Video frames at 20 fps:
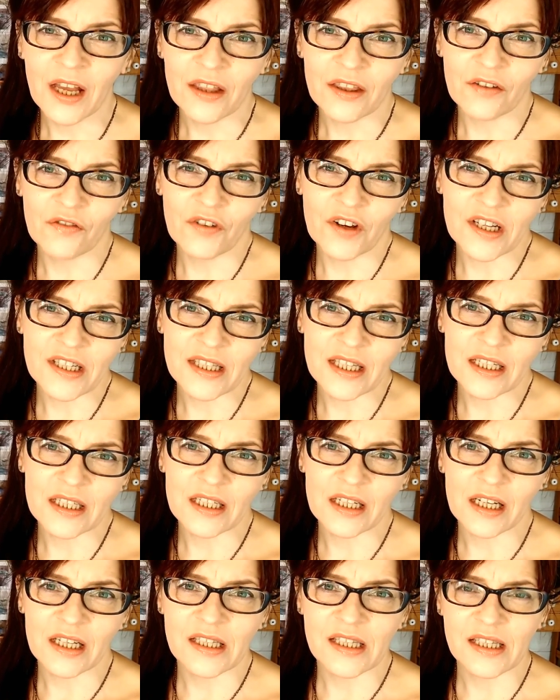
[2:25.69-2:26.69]
The first thing
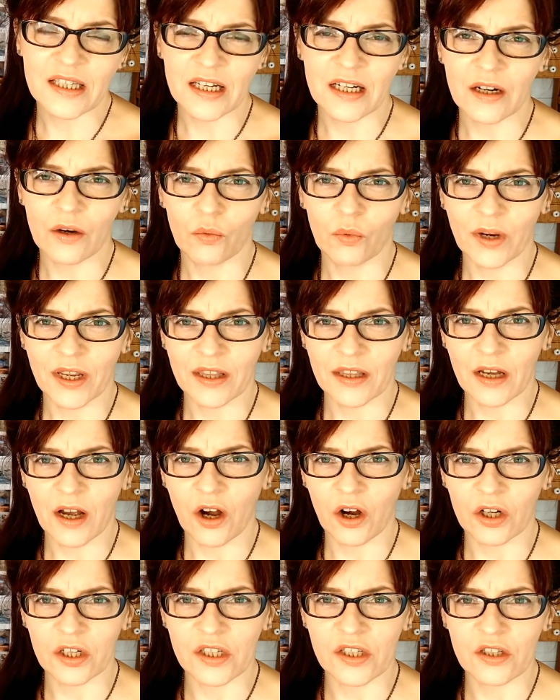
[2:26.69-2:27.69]
to consider with
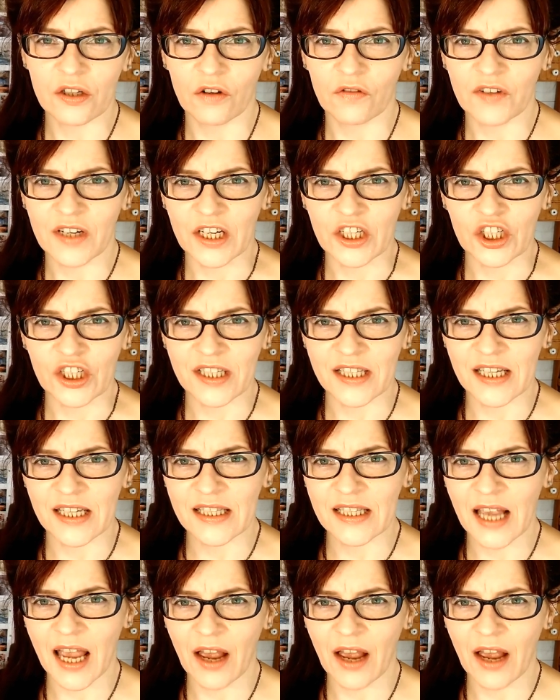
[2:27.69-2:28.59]
hard and soft edges is